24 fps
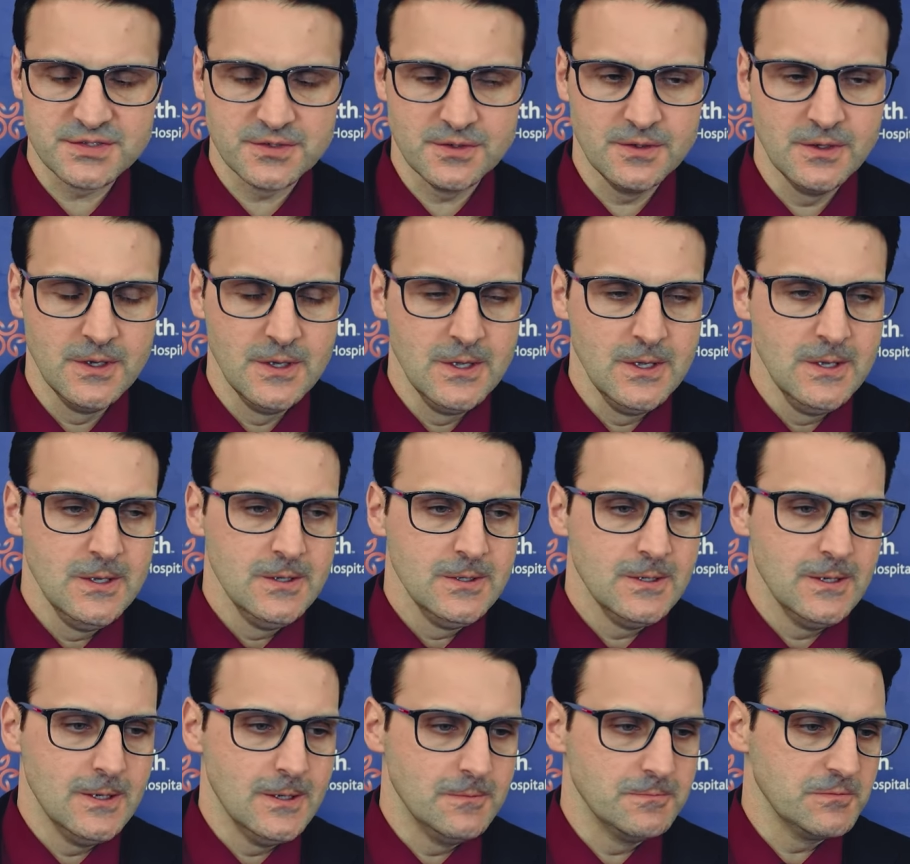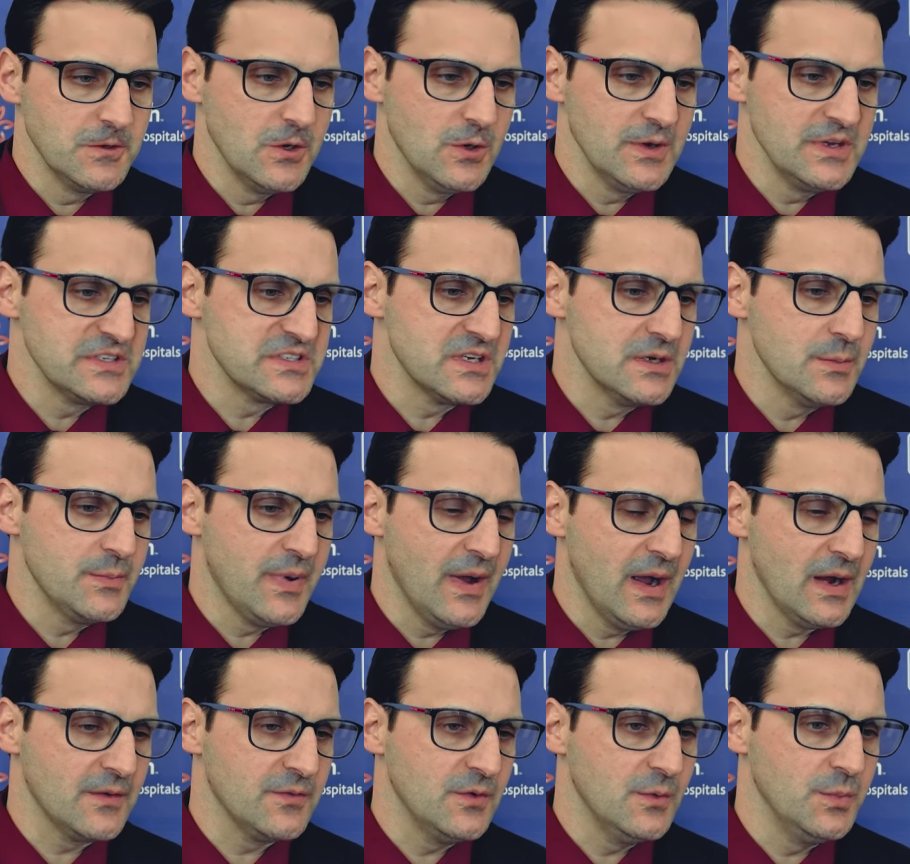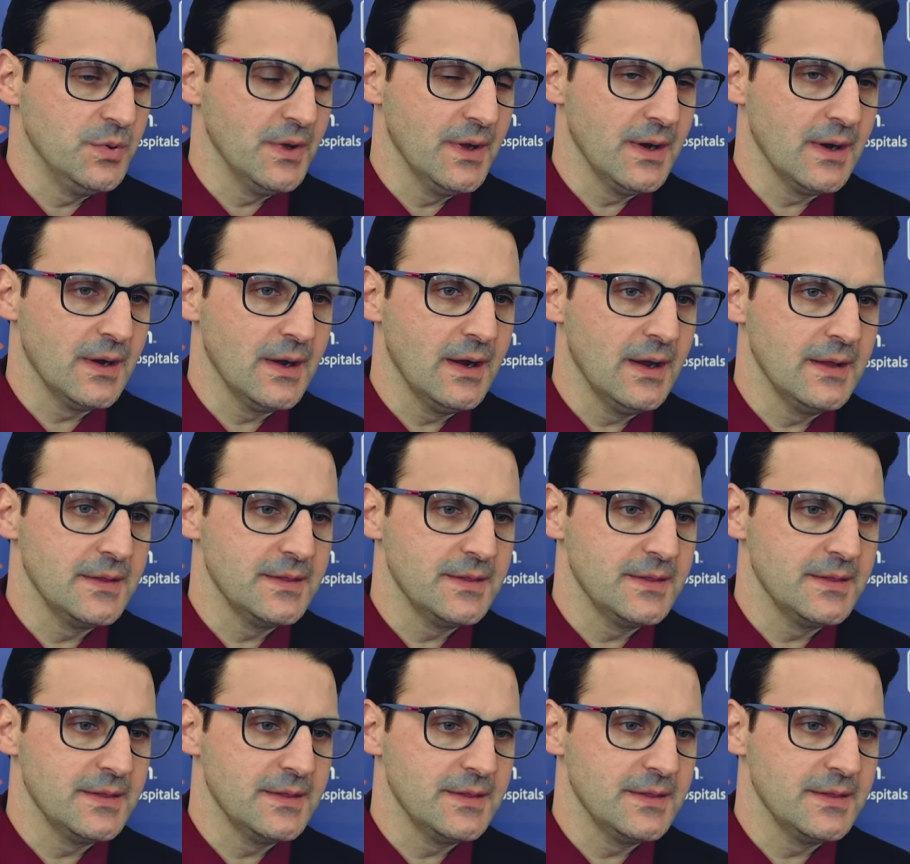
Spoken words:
So, you know, he's an impactful player.